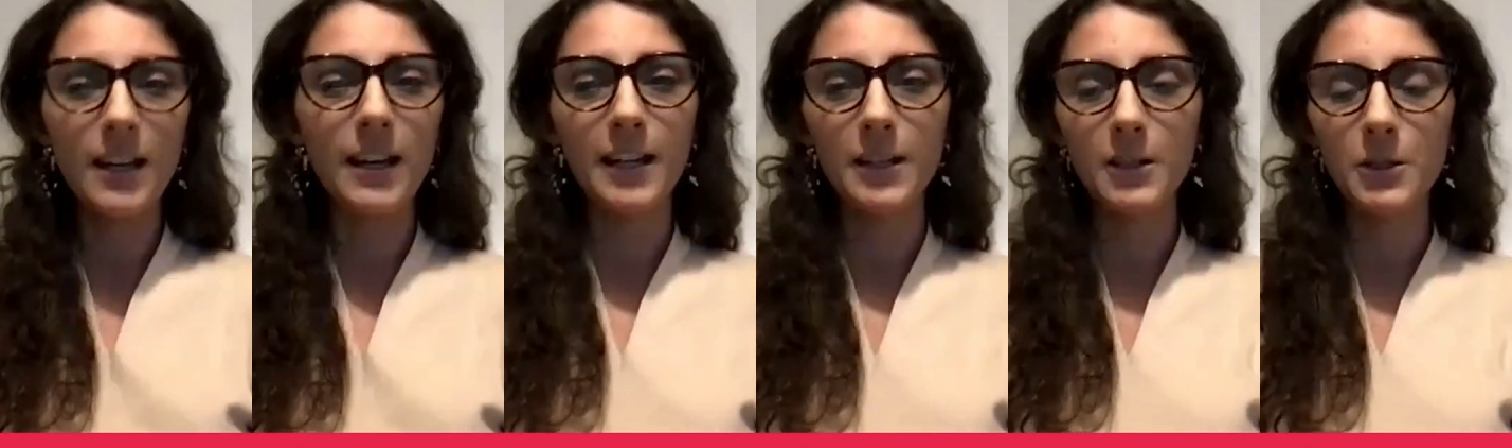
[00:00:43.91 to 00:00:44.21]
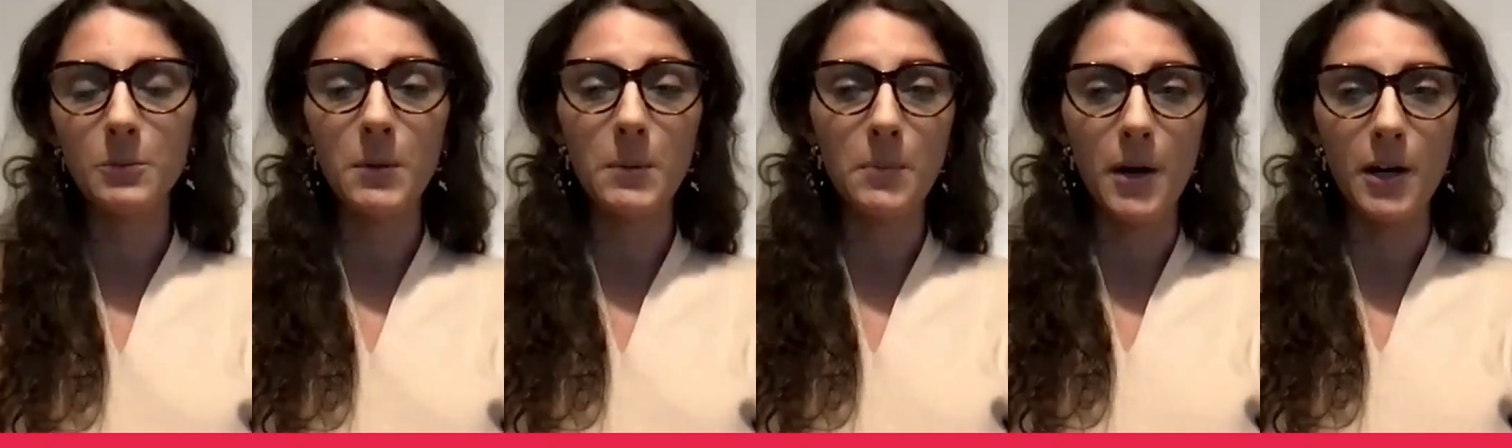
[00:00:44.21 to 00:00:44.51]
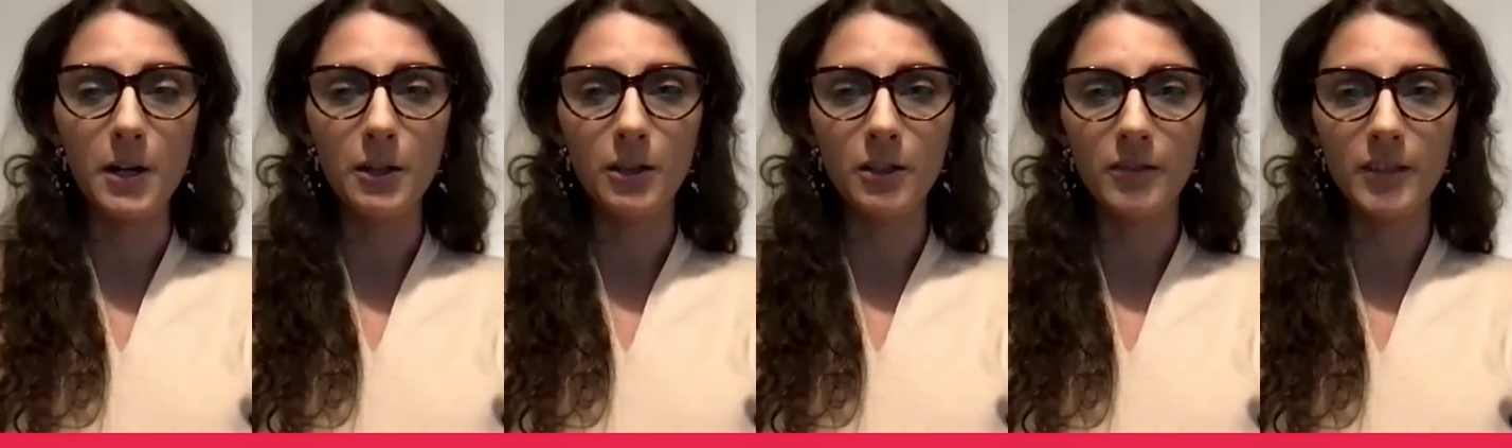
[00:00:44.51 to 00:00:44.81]
I like to be
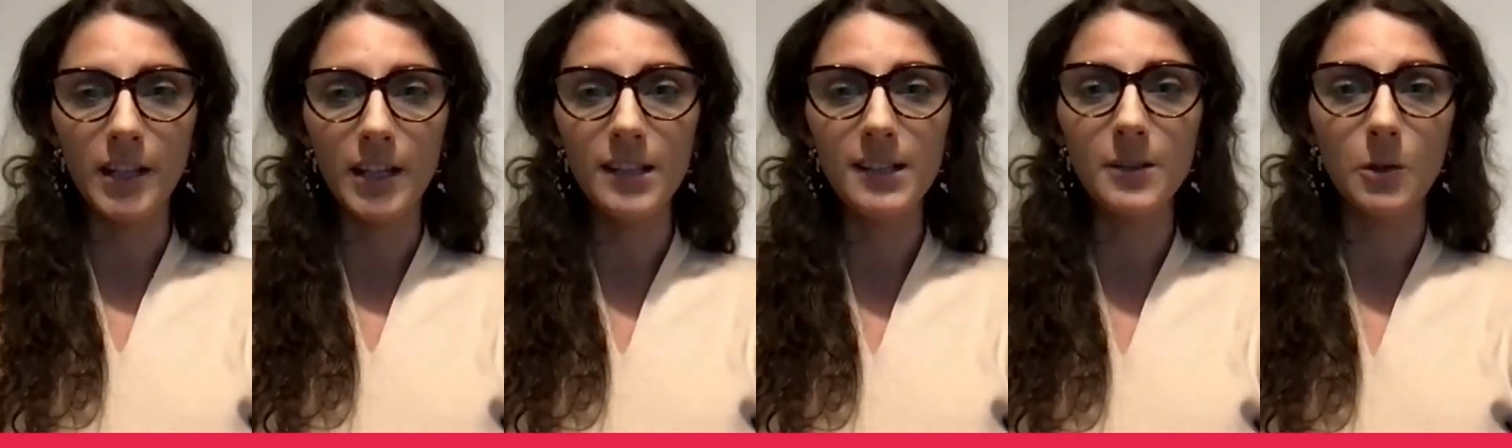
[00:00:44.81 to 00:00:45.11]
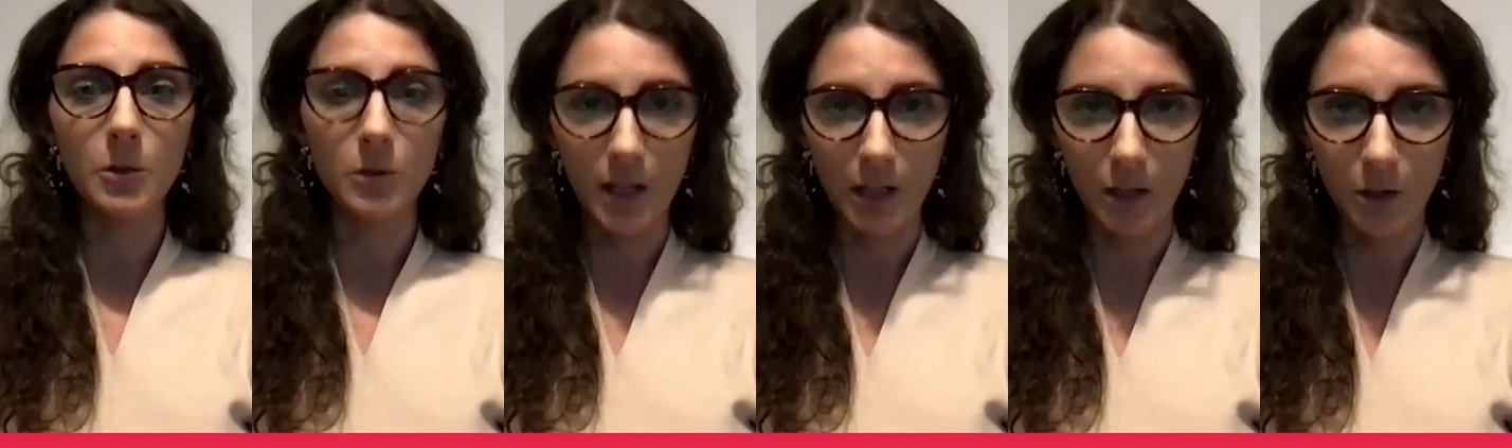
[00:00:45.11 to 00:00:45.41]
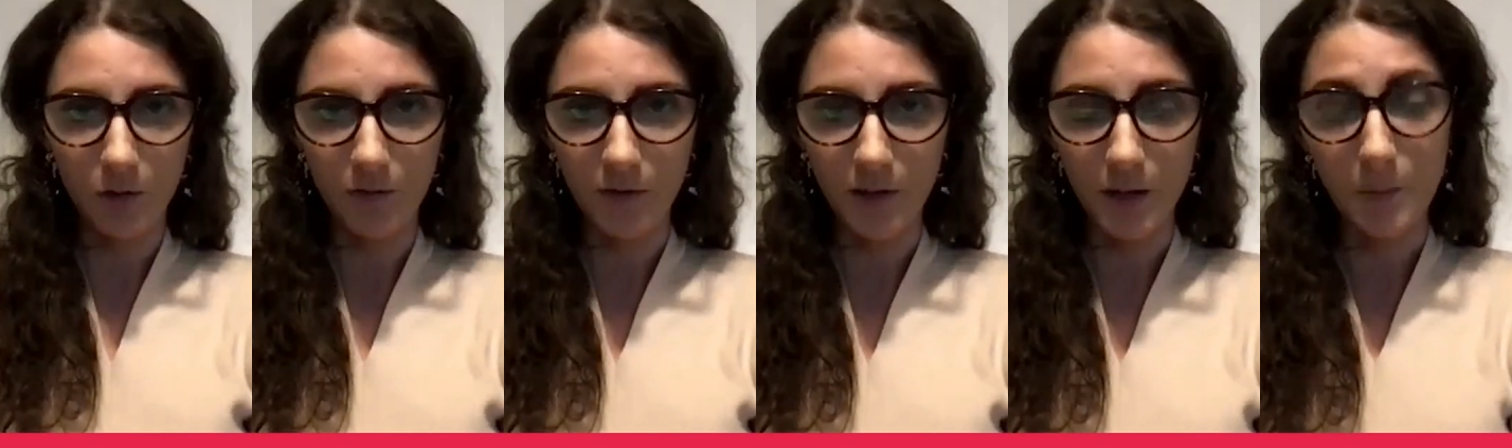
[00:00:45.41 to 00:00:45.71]
part of this, so
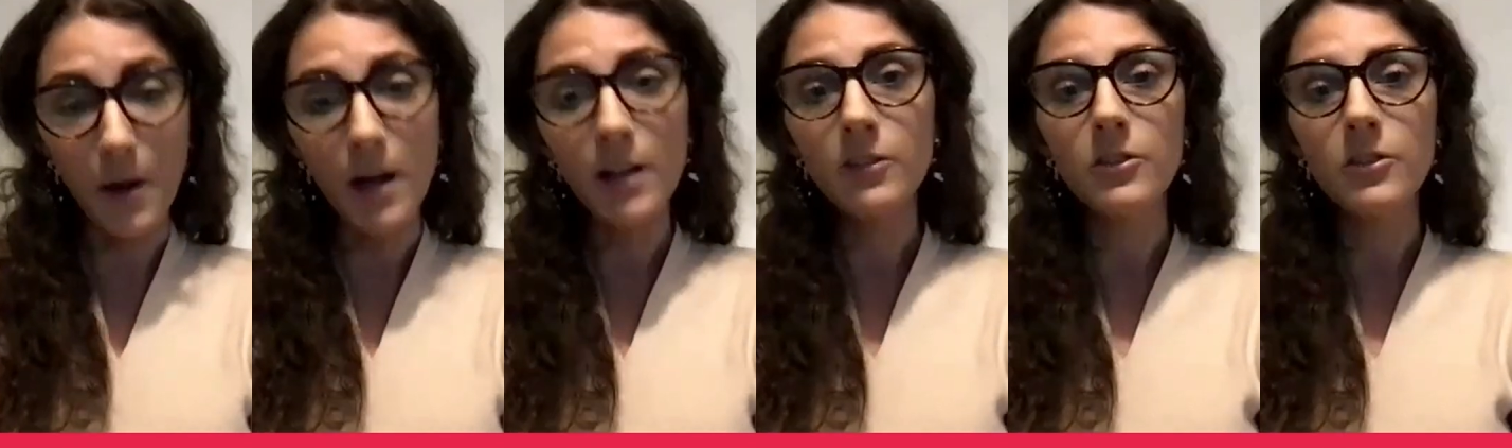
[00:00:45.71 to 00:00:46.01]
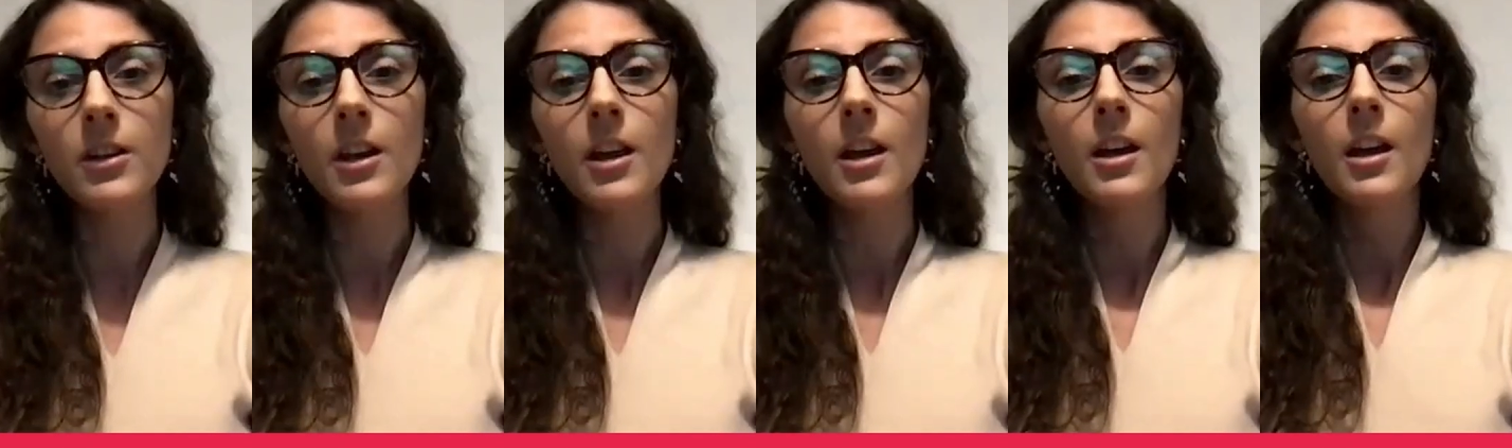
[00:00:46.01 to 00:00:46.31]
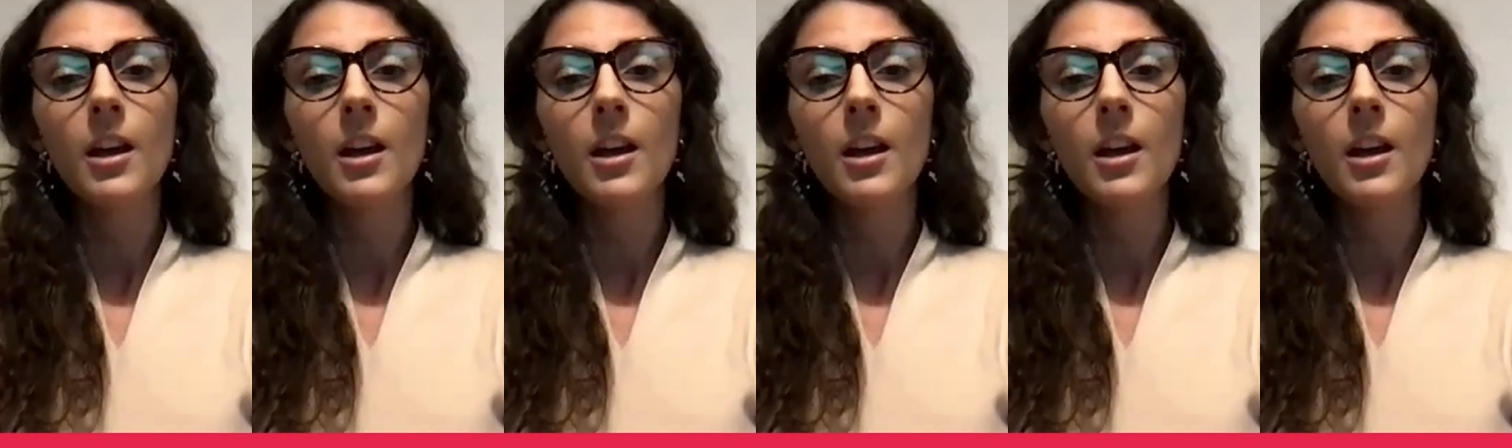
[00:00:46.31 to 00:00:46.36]
thank you very much.